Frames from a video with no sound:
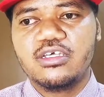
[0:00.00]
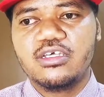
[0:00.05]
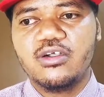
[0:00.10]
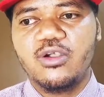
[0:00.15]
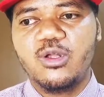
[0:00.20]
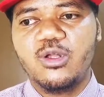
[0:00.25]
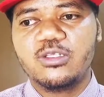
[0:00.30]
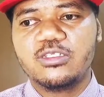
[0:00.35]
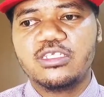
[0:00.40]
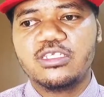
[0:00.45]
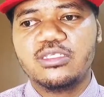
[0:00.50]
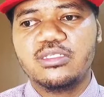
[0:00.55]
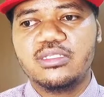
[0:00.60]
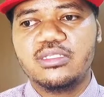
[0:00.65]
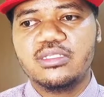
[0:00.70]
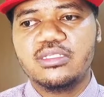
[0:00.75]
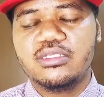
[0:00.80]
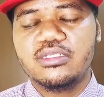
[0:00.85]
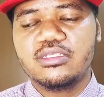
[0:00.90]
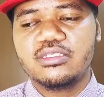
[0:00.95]
all
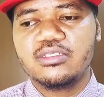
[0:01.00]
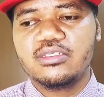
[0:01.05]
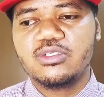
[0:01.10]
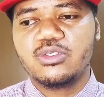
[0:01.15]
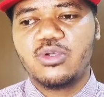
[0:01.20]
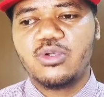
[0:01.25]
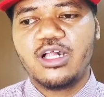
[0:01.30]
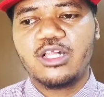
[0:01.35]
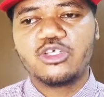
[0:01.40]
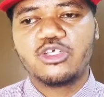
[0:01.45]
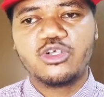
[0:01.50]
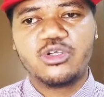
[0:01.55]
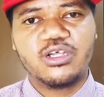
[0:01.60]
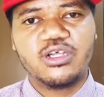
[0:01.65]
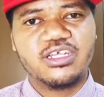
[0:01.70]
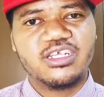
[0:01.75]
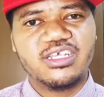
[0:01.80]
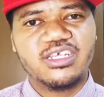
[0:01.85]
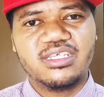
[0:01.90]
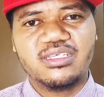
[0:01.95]
the
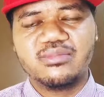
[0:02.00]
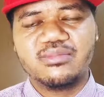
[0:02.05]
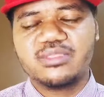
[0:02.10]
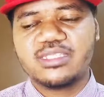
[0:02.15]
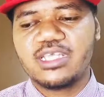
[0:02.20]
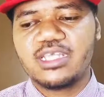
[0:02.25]
algorithms,